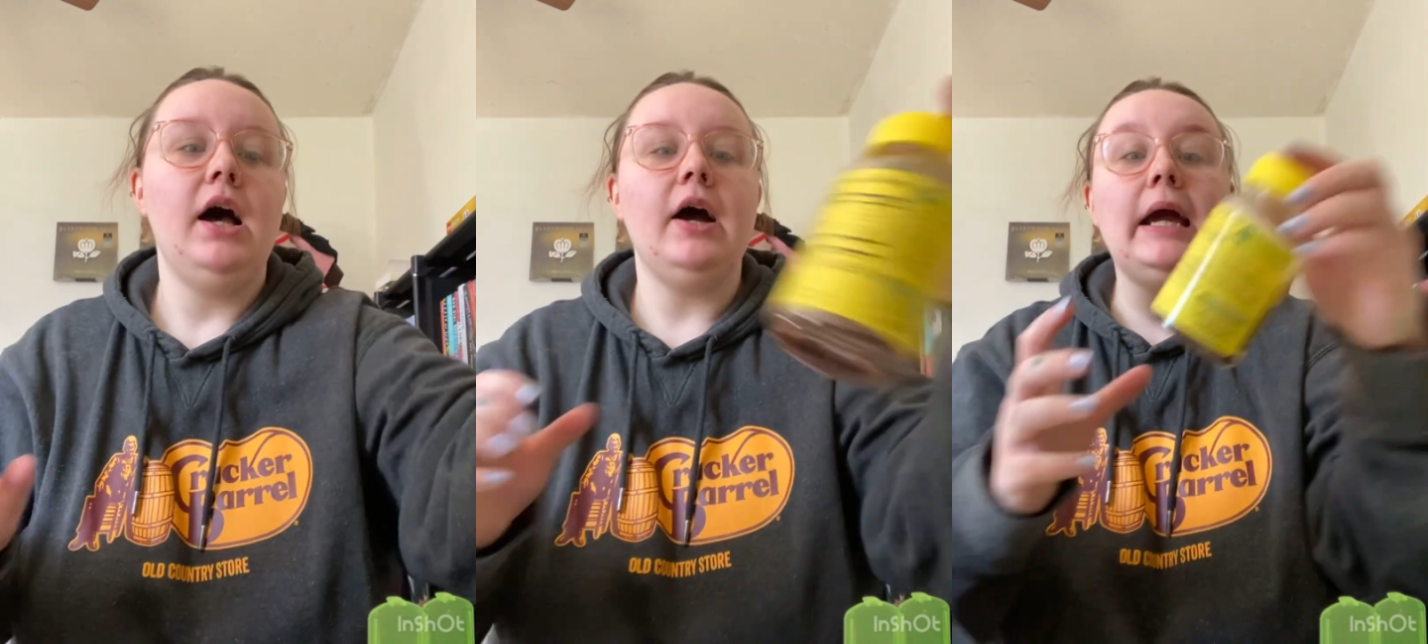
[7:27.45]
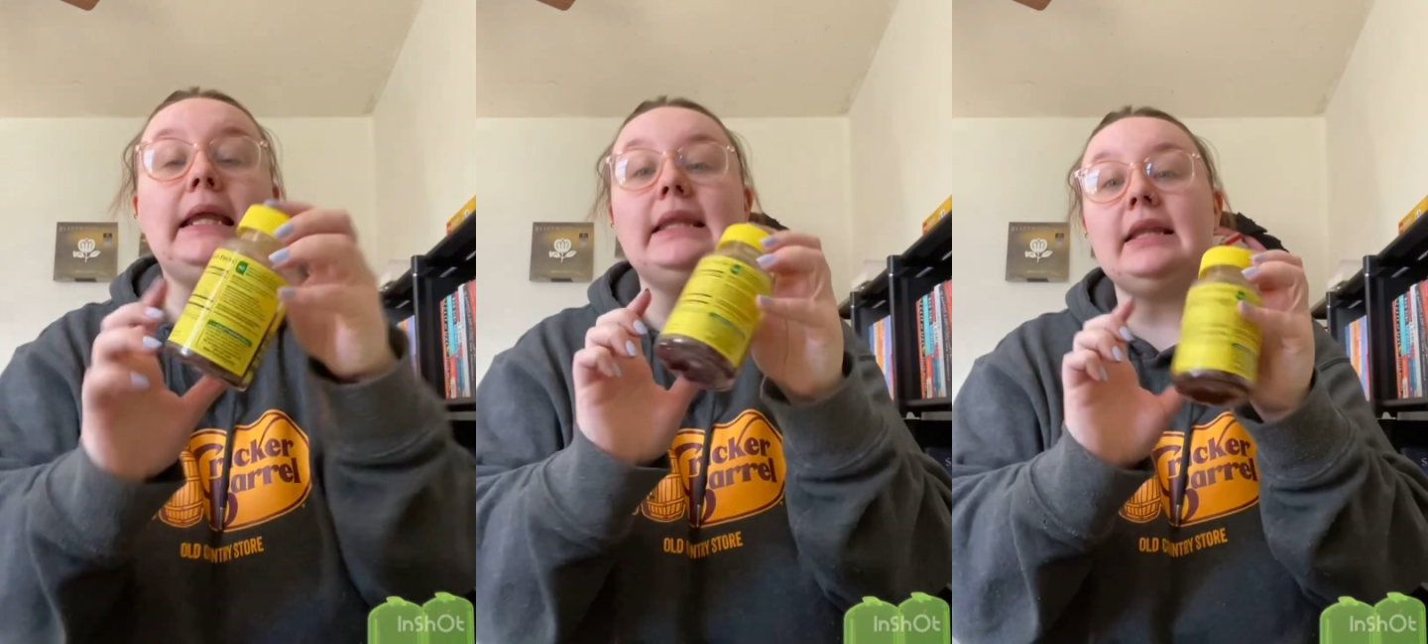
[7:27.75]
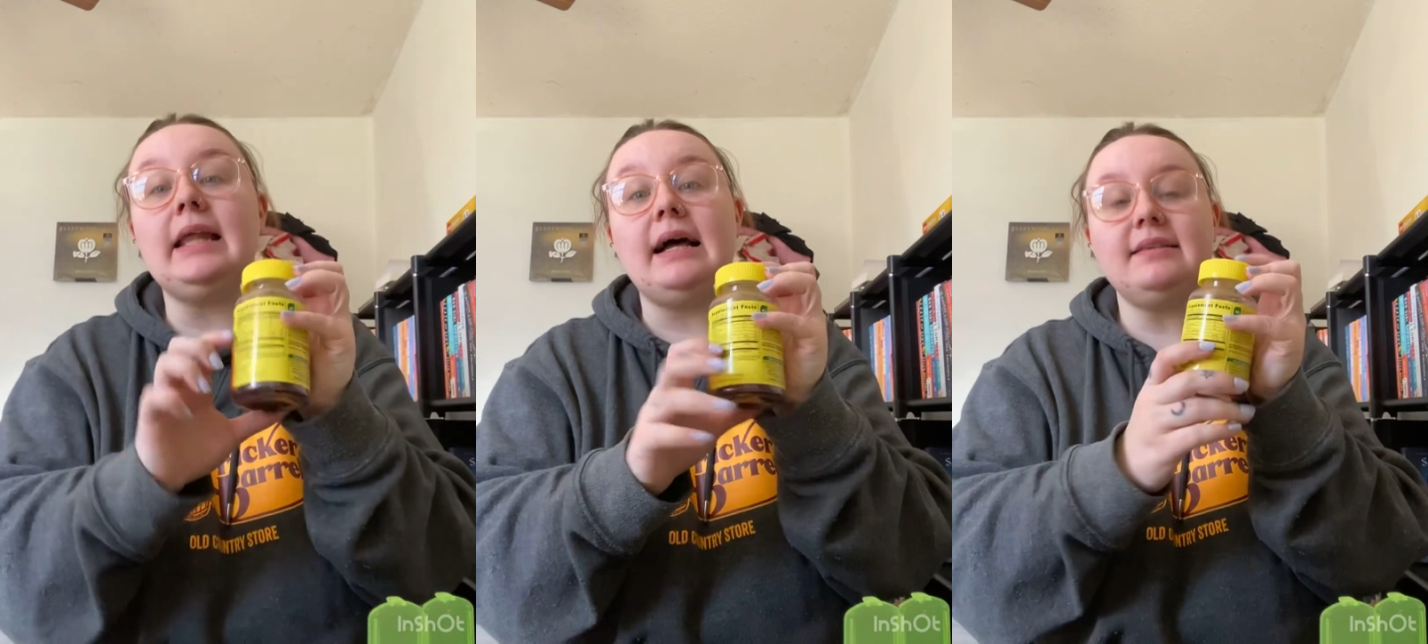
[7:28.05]
All right,
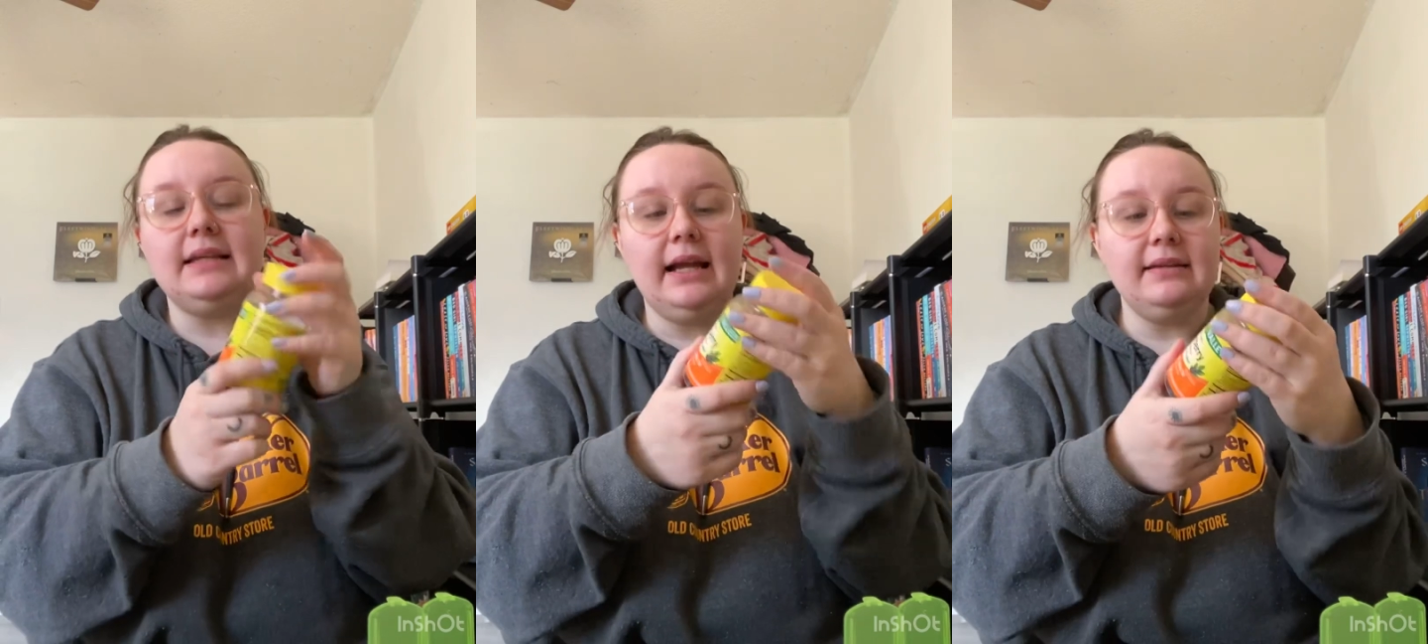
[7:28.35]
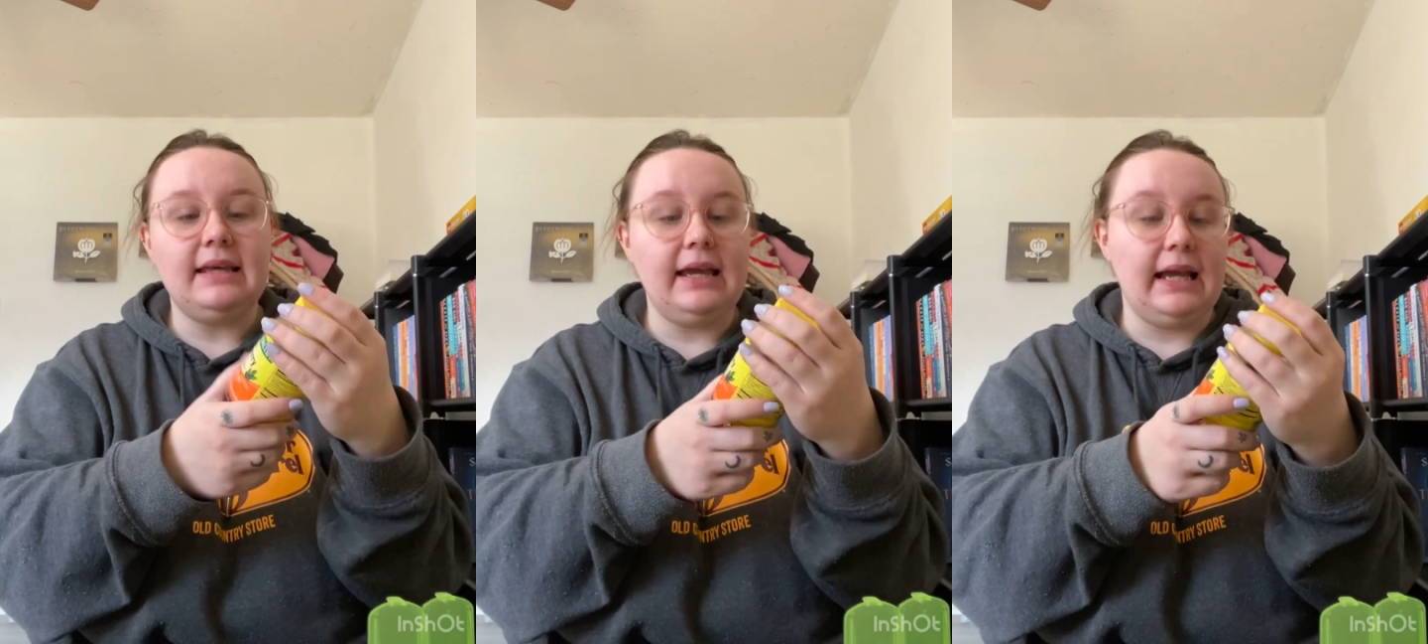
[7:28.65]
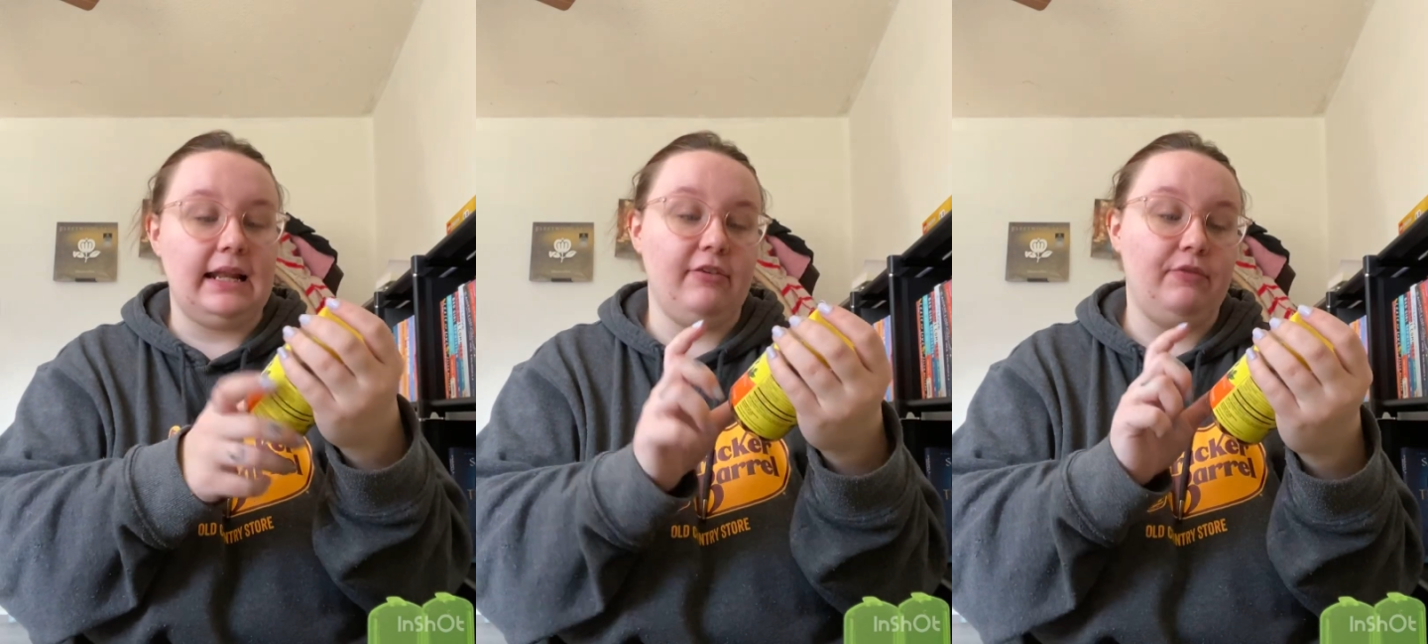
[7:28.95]
the last thing I take,
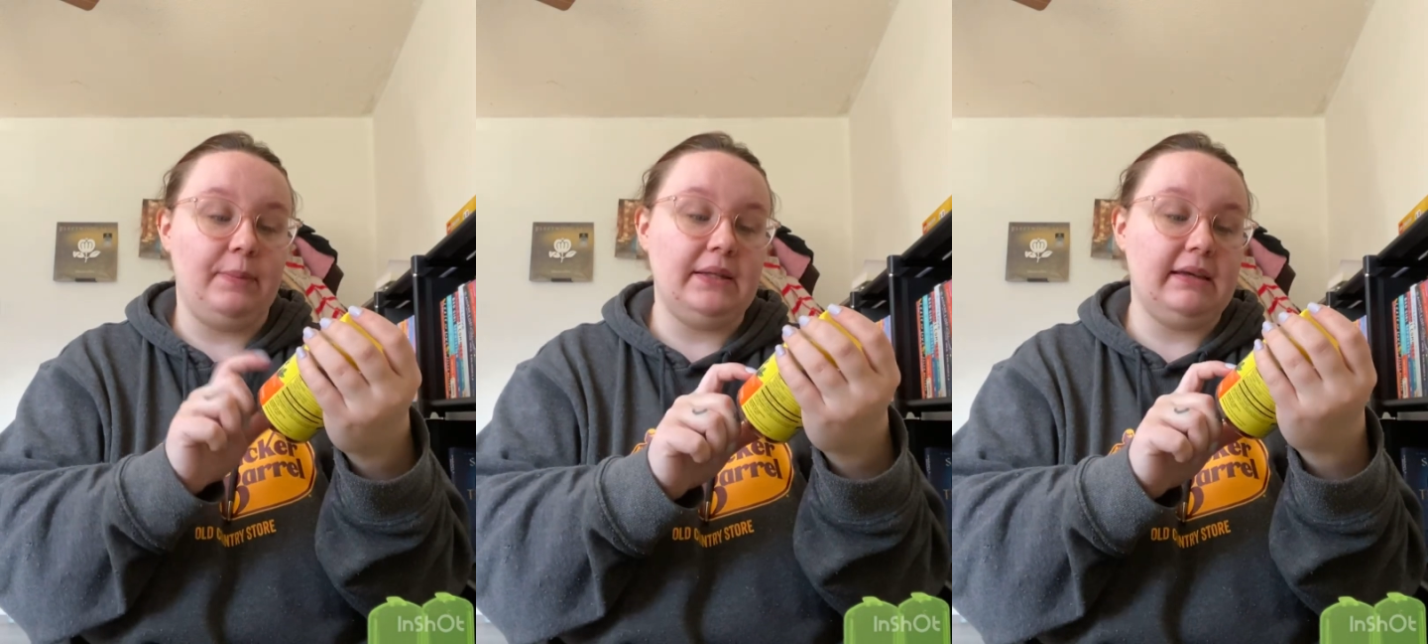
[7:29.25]
and I've been